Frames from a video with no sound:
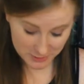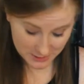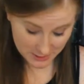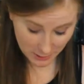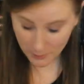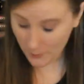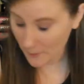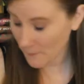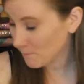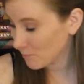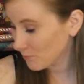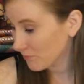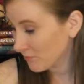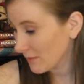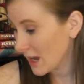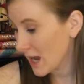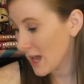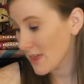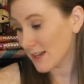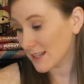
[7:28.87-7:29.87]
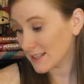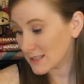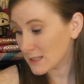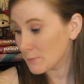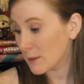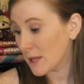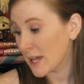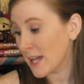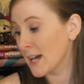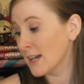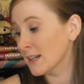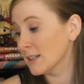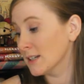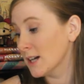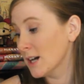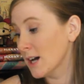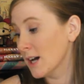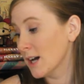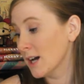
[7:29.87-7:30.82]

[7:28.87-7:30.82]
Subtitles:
So that's the plan,